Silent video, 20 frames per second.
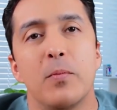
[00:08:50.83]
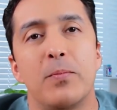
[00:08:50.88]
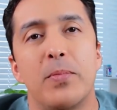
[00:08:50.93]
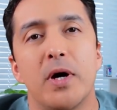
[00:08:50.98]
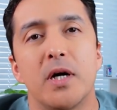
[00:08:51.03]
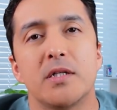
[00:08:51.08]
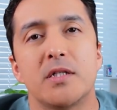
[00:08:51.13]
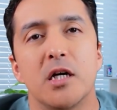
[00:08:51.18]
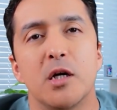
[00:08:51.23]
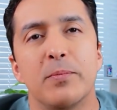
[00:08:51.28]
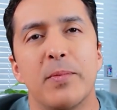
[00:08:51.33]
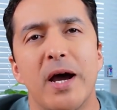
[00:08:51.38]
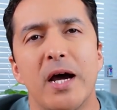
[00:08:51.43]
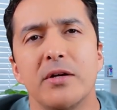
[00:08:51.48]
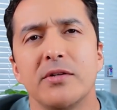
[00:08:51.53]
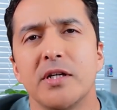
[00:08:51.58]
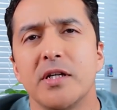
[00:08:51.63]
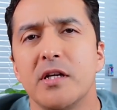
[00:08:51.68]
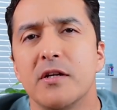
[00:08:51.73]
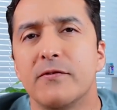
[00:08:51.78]
But
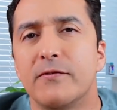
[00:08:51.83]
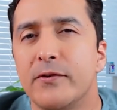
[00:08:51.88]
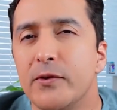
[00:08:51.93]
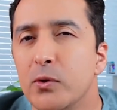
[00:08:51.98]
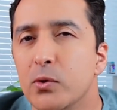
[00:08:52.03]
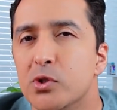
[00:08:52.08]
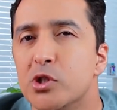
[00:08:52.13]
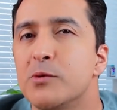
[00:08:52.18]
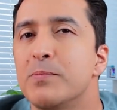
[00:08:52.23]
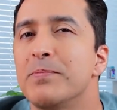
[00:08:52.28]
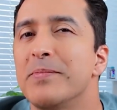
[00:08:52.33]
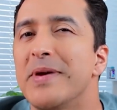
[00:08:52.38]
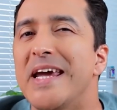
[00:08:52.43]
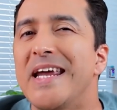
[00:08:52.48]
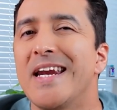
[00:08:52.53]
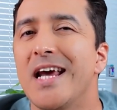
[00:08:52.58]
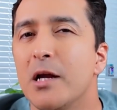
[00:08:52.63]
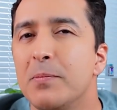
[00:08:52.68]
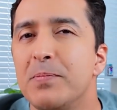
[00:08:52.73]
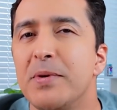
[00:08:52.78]
amount in the foods
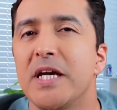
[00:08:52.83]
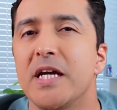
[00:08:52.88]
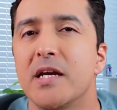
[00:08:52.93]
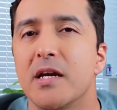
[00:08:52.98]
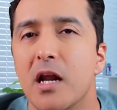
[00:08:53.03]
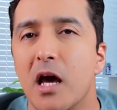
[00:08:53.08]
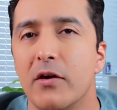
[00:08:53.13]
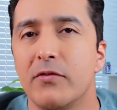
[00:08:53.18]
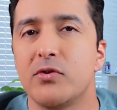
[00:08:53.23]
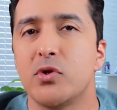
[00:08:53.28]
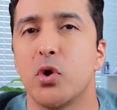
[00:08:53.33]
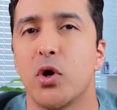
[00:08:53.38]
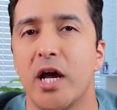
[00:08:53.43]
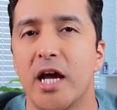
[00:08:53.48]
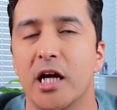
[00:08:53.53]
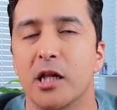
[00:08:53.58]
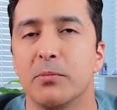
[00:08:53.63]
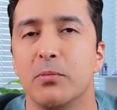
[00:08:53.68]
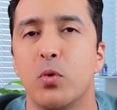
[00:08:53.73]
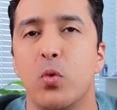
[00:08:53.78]
may not be enough to
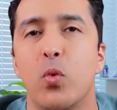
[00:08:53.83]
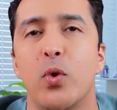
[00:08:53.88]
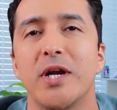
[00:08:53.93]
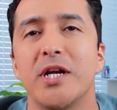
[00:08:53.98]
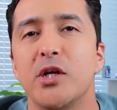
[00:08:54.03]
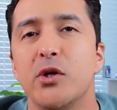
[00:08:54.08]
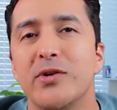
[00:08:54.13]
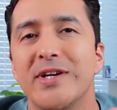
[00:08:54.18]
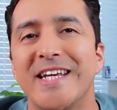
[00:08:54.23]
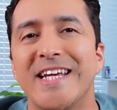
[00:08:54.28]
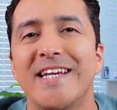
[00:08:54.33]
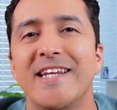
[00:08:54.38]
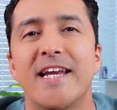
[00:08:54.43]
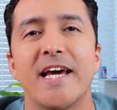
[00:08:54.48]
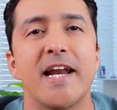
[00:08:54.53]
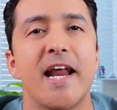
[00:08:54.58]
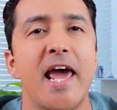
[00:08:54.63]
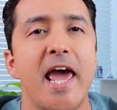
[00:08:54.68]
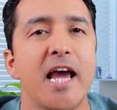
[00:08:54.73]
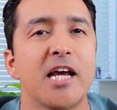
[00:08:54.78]
help when you need
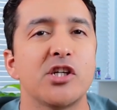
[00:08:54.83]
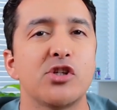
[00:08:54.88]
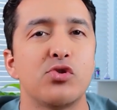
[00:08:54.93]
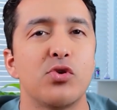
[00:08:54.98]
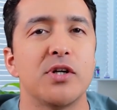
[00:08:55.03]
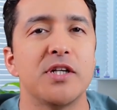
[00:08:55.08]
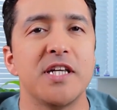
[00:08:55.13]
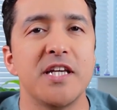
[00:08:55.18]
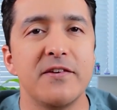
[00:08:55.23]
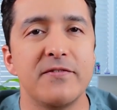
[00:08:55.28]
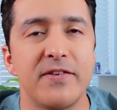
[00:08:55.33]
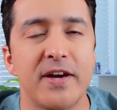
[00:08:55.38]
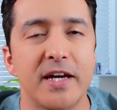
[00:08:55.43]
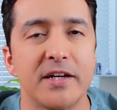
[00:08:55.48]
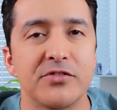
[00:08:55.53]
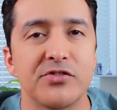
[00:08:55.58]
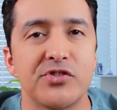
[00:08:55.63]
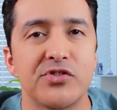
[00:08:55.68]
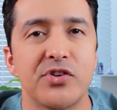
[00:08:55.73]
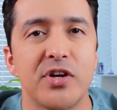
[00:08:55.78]
that extra
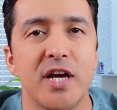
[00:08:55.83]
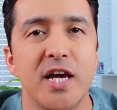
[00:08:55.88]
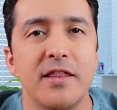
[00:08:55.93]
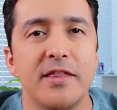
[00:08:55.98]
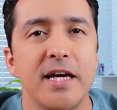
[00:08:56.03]
defense.